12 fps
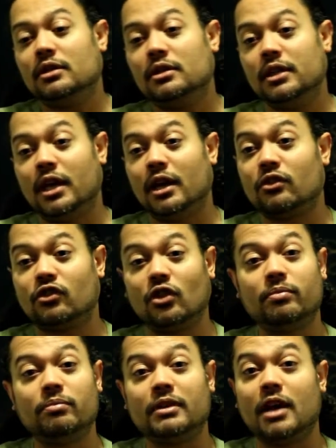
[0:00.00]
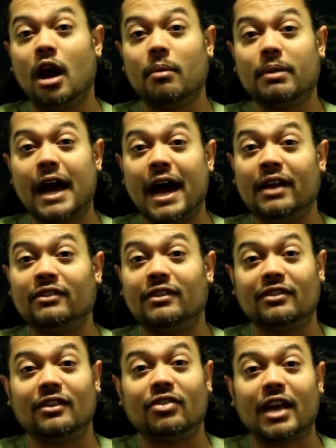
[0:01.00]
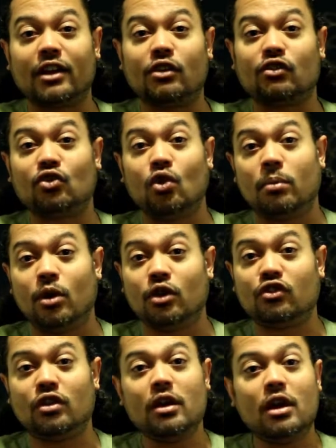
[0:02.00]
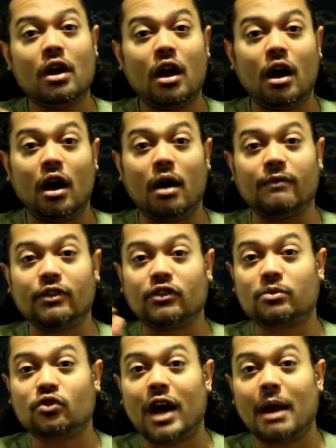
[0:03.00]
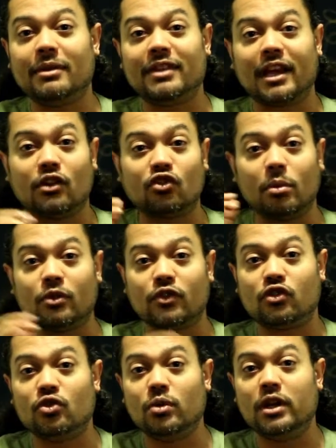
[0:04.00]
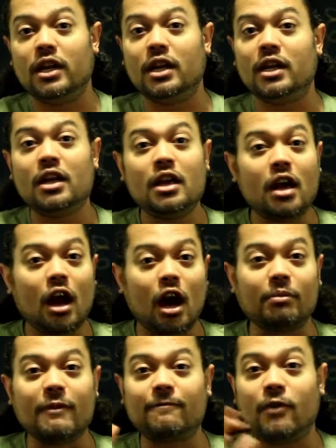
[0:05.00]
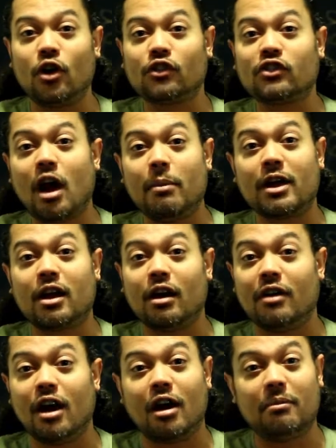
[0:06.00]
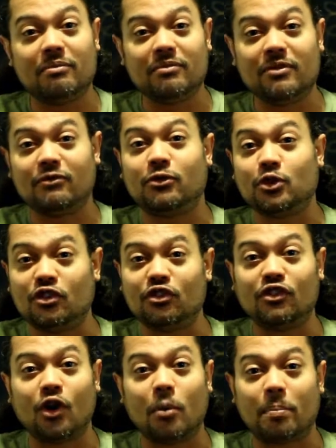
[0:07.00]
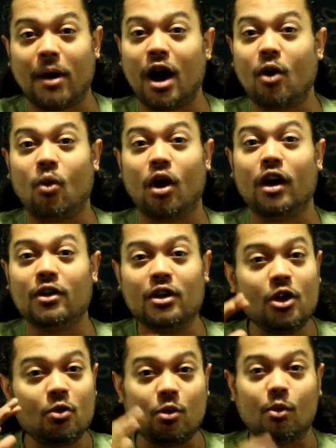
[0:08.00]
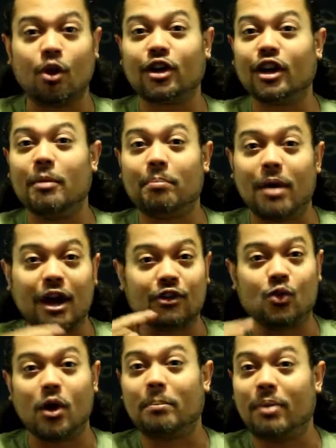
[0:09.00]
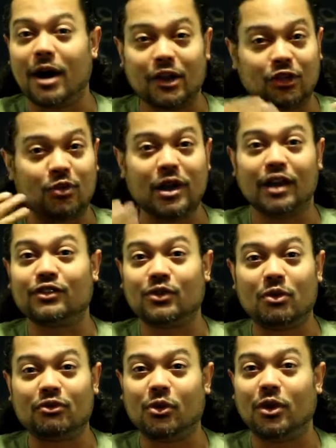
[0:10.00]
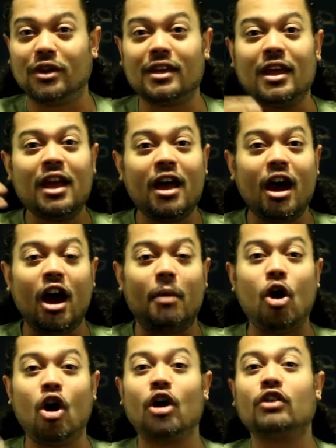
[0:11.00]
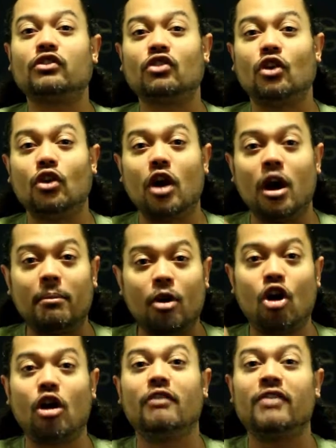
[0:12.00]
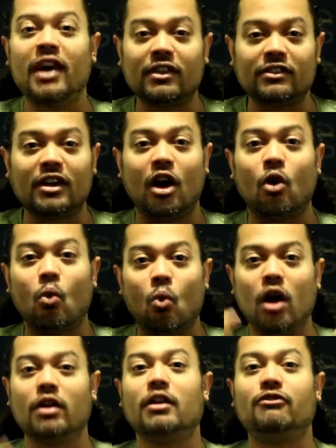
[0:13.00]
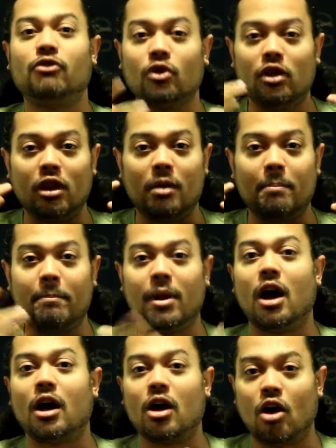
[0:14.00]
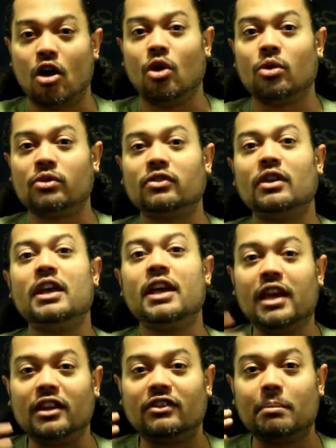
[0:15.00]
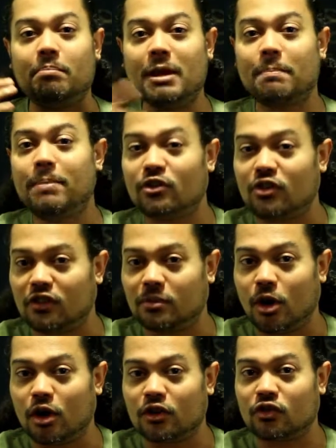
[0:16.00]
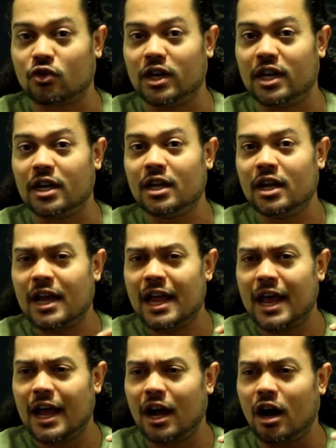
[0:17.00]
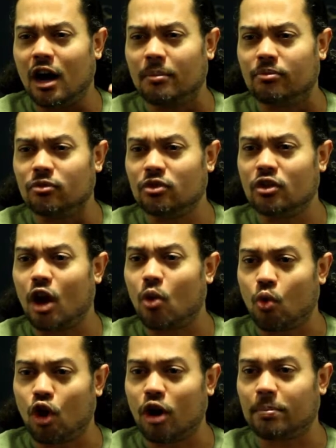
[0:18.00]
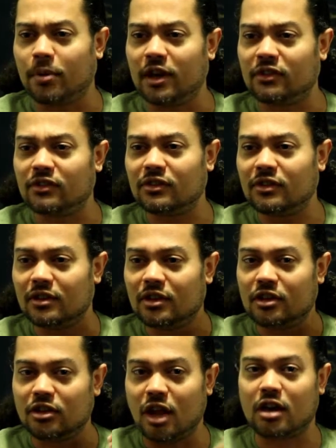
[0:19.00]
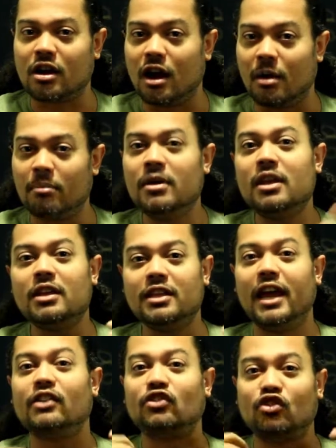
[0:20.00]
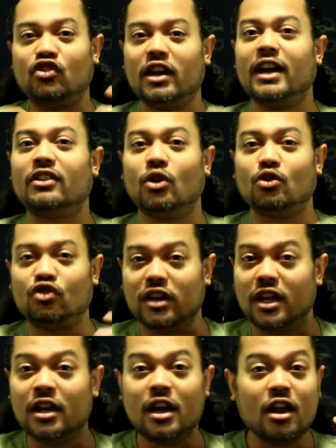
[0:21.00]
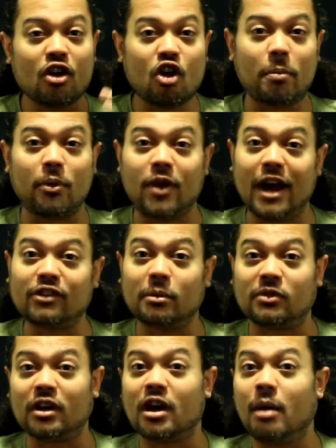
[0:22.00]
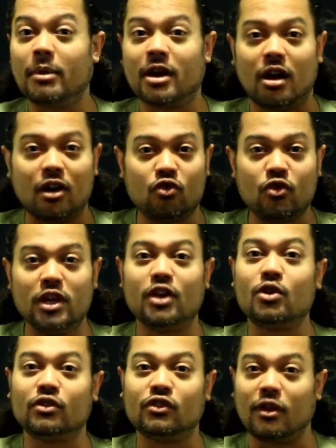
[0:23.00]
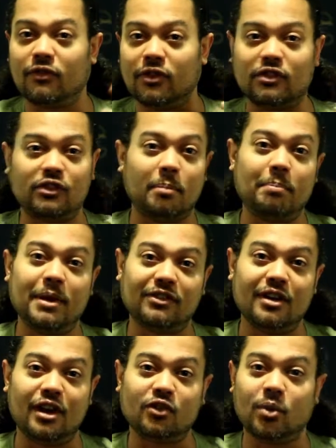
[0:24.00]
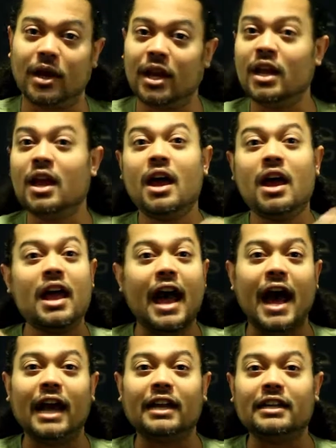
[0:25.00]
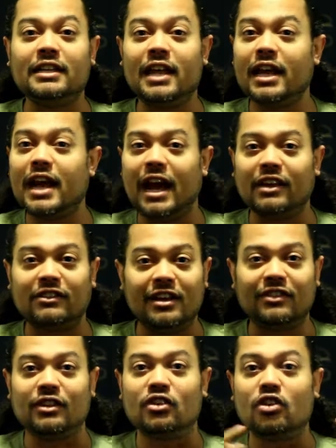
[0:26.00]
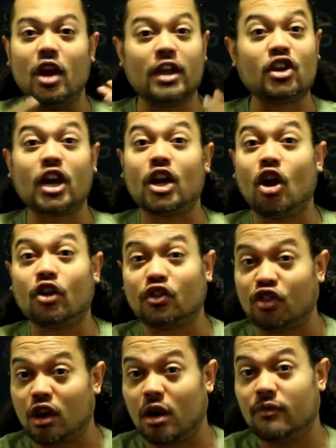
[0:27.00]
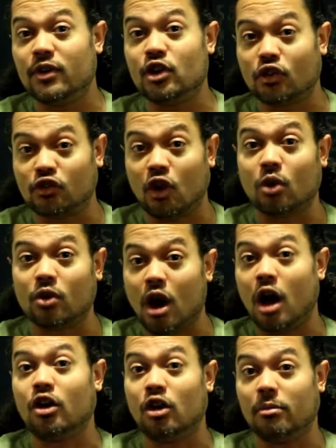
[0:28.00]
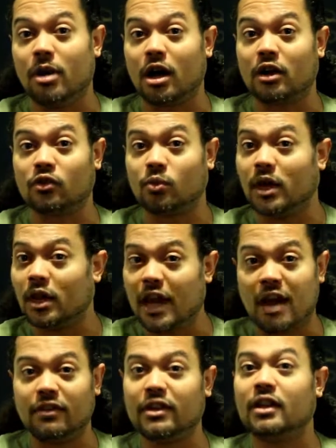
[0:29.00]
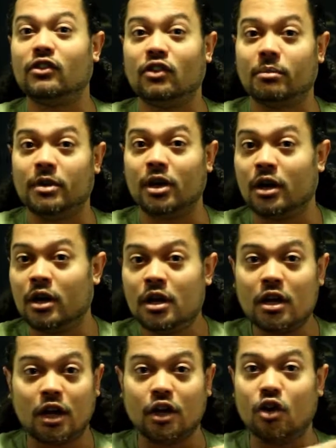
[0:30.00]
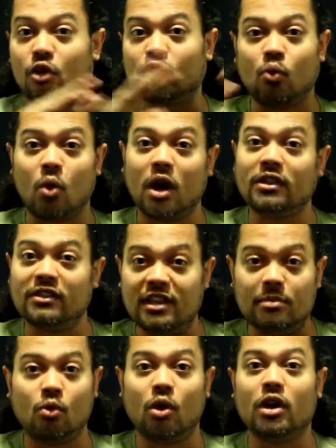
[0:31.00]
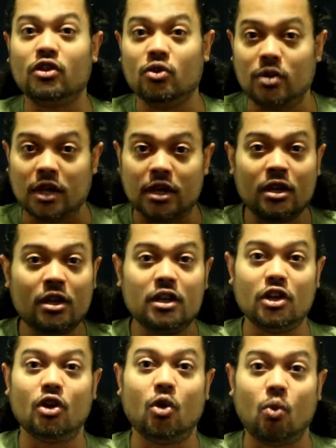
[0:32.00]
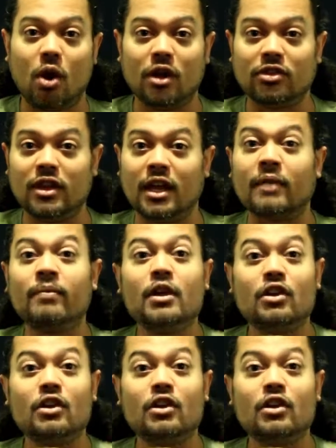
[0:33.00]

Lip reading: Yeah. So guys, listen, thank you so much for subscribing. Thank you so much for tuning in. The first Comic-Con footage is out, part 1. Working on part 2 and part 3 and so forth. Also, Irv has a wonderful blog out. It's Big Picture Small Screen .wordpress.com. Yeah, so check that out. She did a couple write-ups on Comic-Con, really good stuff. There's some pics there as well. And yeah, guys, listen, you can also check our videos out on her blog as well. Everything is up there, because it's one team, one unit, one thing.